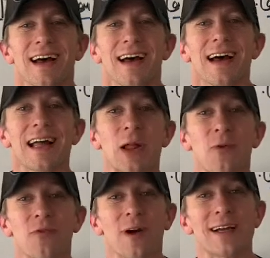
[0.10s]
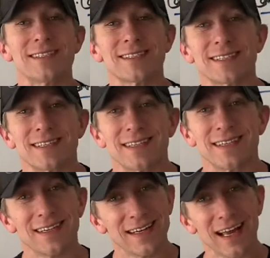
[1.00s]
Hello friends,
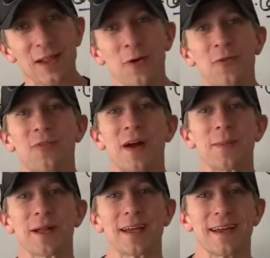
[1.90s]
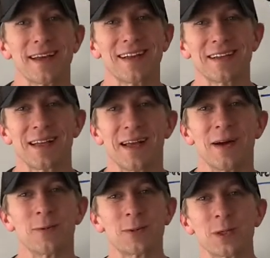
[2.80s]
hello family.
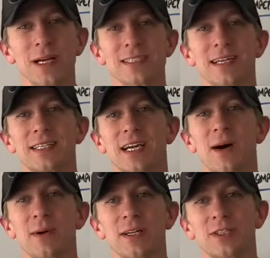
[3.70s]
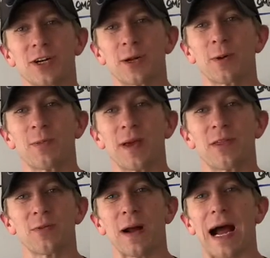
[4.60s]
Would you guys like to come on a journey with me
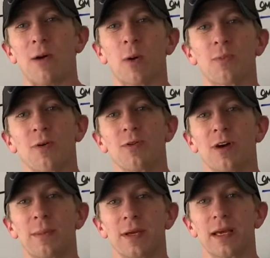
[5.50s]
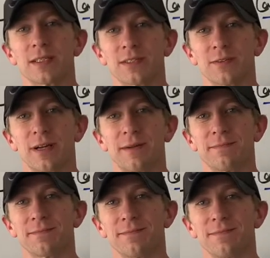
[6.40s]
through our programming history?
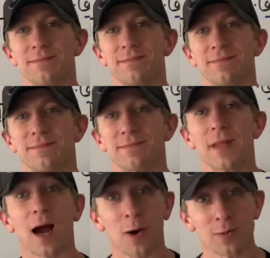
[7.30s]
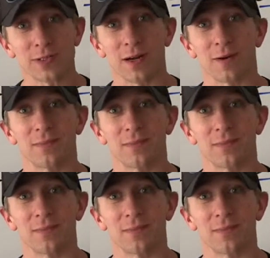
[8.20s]
I hope so,